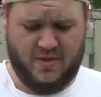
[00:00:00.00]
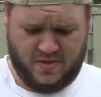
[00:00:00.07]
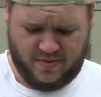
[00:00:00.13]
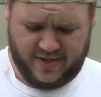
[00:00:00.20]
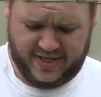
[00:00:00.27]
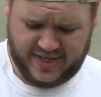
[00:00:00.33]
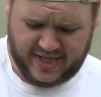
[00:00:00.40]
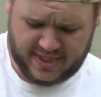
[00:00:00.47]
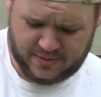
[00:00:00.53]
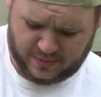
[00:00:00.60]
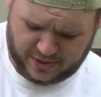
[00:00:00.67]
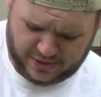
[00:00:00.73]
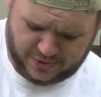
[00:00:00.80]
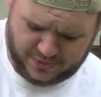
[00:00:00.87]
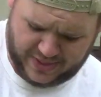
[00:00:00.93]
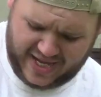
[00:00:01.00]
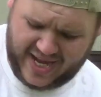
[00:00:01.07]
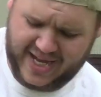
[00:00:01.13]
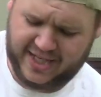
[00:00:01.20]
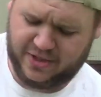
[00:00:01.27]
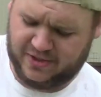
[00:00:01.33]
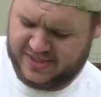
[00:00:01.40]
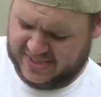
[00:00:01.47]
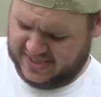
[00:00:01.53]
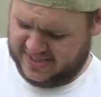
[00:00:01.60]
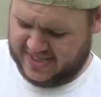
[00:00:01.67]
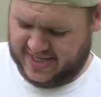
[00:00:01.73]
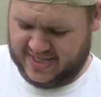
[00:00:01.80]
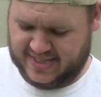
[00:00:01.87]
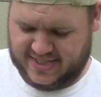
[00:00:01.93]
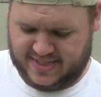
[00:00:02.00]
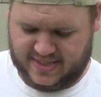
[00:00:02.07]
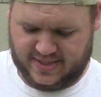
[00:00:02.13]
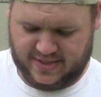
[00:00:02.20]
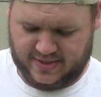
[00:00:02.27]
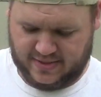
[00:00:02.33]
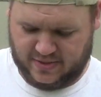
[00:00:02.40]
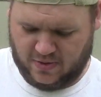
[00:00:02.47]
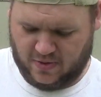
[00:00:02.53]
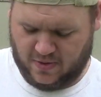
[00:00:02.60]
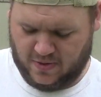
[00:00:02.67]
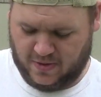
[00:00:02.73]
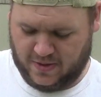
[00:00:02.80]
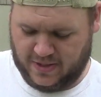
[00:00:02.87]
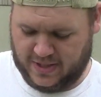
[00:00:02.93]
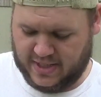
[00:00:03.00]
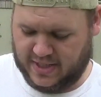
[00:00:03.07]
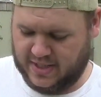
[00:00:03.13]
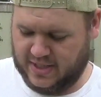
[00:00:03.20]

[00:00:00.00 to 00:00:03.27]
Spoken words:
Alrighty guys, we're going to do an accuracy test on